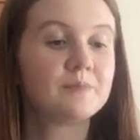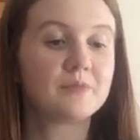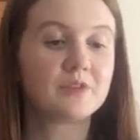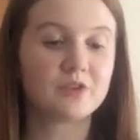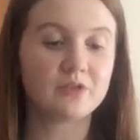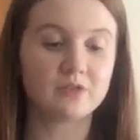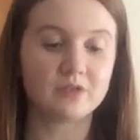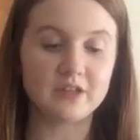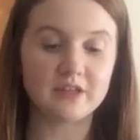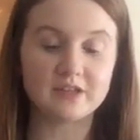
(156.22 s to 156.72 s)

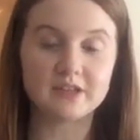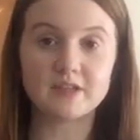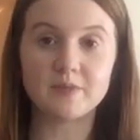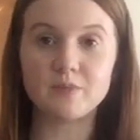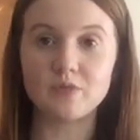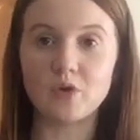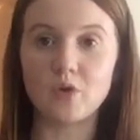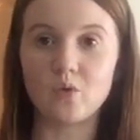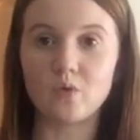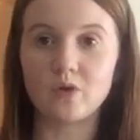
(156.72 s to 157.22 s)
You'll need
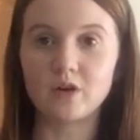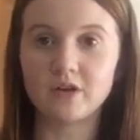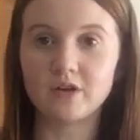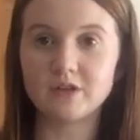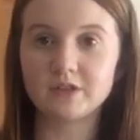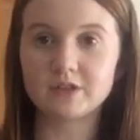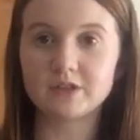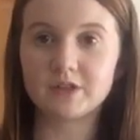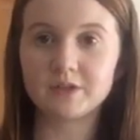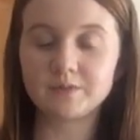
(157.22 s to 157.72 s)
some
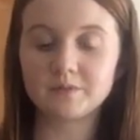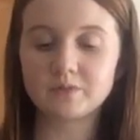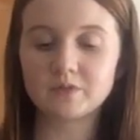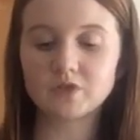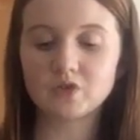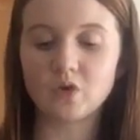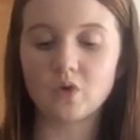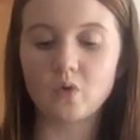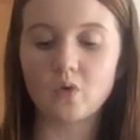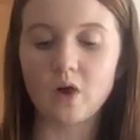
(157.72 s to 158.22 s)
yogurt.
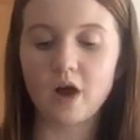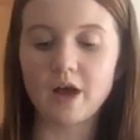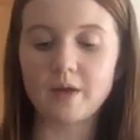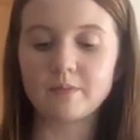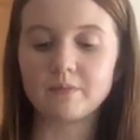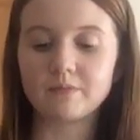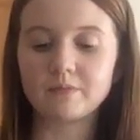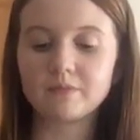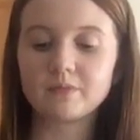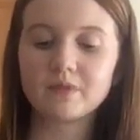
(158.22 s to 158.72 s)
So
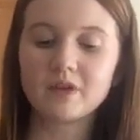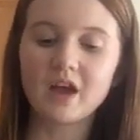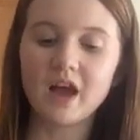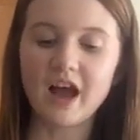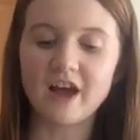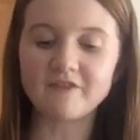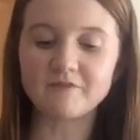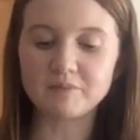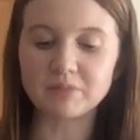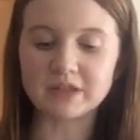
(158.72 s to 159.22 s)
I
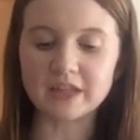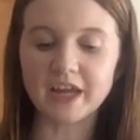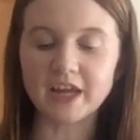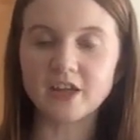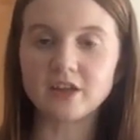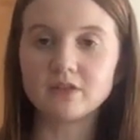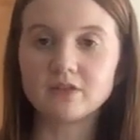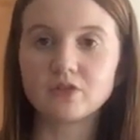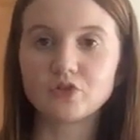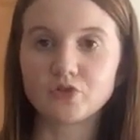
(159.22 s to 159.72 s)
have
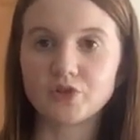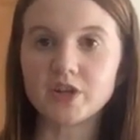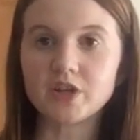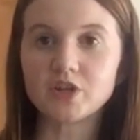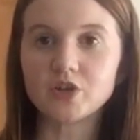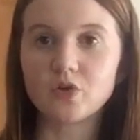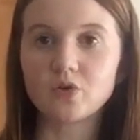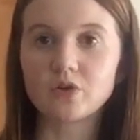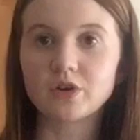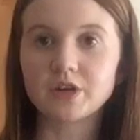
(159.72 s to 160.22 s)
plain Greek
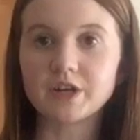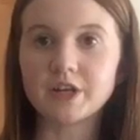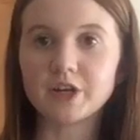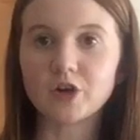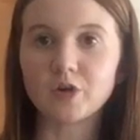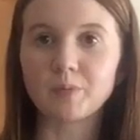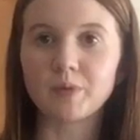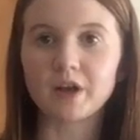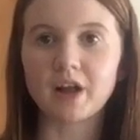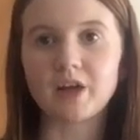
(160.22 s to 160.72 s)
yogurt
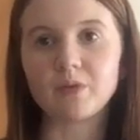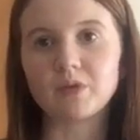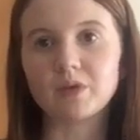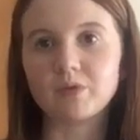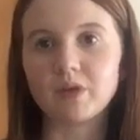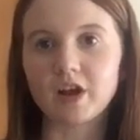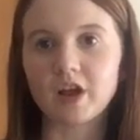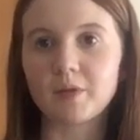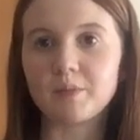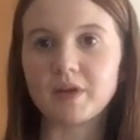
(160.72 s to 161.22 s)
here, but I would
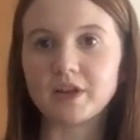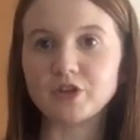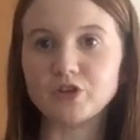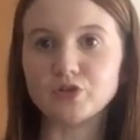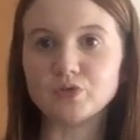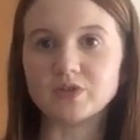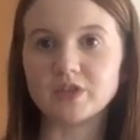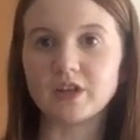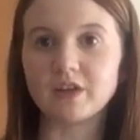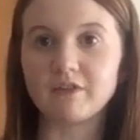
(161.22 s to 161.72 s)
recommend
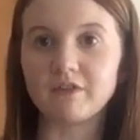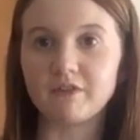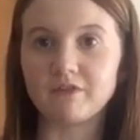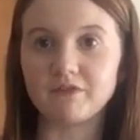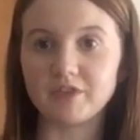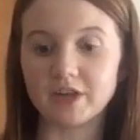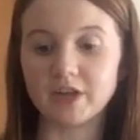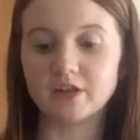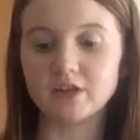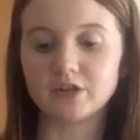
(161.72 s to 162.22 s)
using
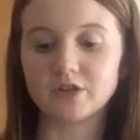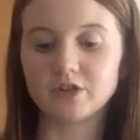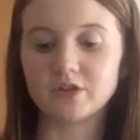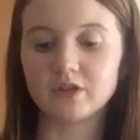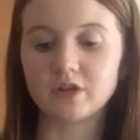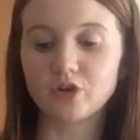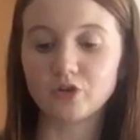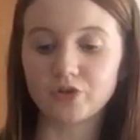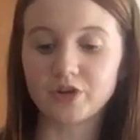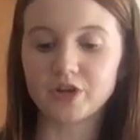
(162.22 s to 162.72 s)
vanilla
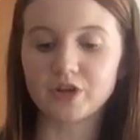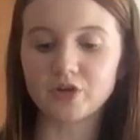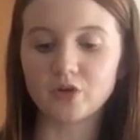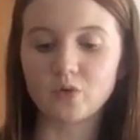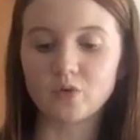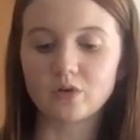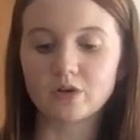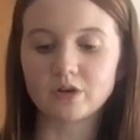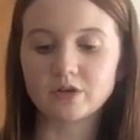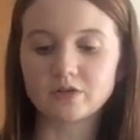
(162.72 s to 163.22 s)
Greek
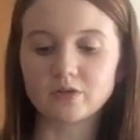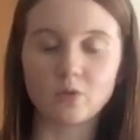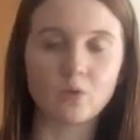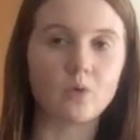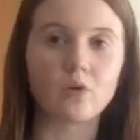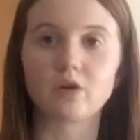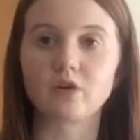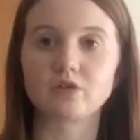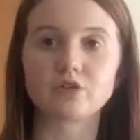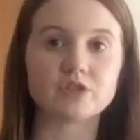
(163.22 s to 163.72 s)
yogurt
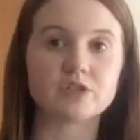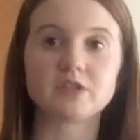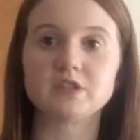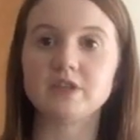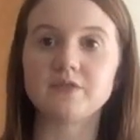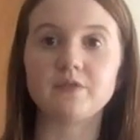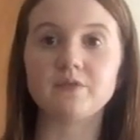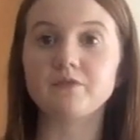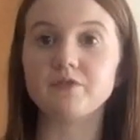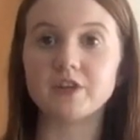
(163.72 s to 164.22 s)
or just
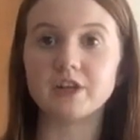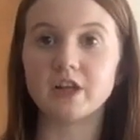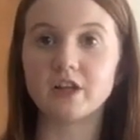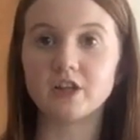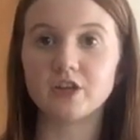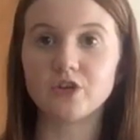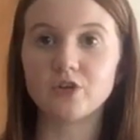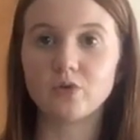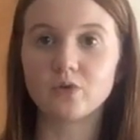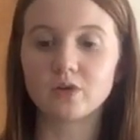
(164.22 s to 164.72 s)
even
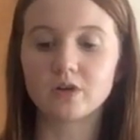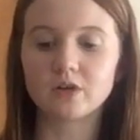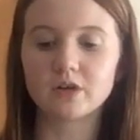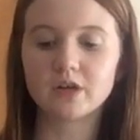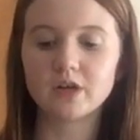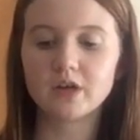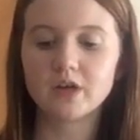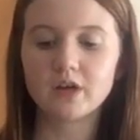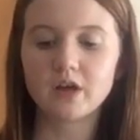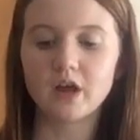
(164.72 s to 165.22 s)
vanilla yogurt.
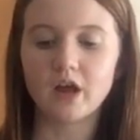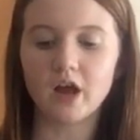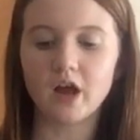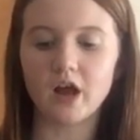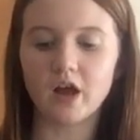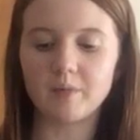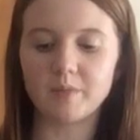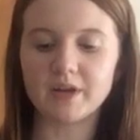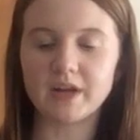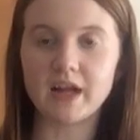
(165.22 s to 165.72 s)

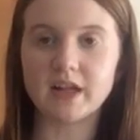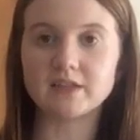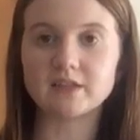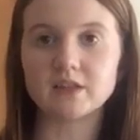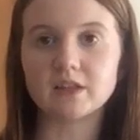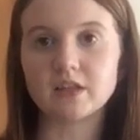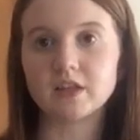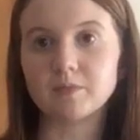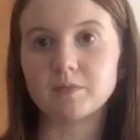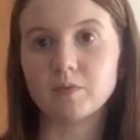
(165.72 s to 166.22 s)
It adds a
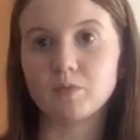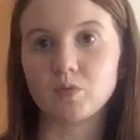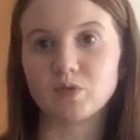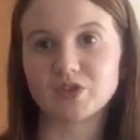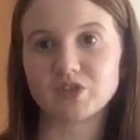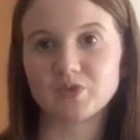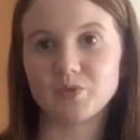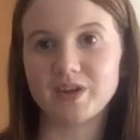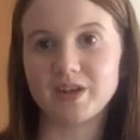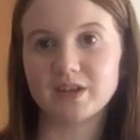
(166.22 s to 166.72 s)
little bit more
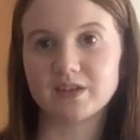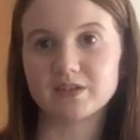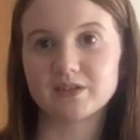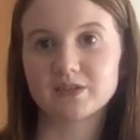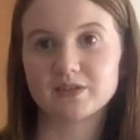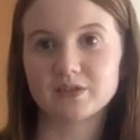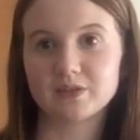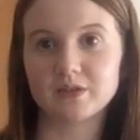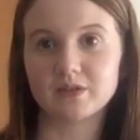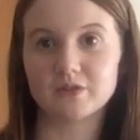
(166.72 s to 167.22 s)
sweetness
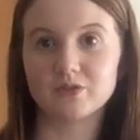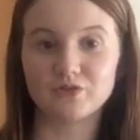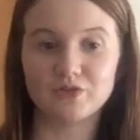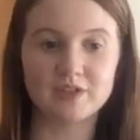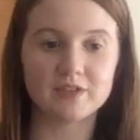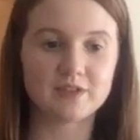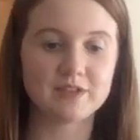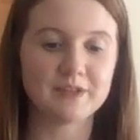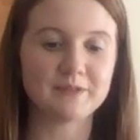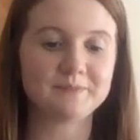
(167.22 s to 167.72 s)
to the
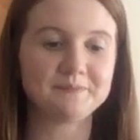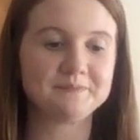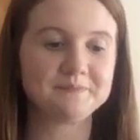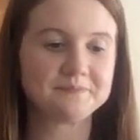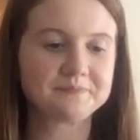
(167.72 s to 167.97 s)
dressing.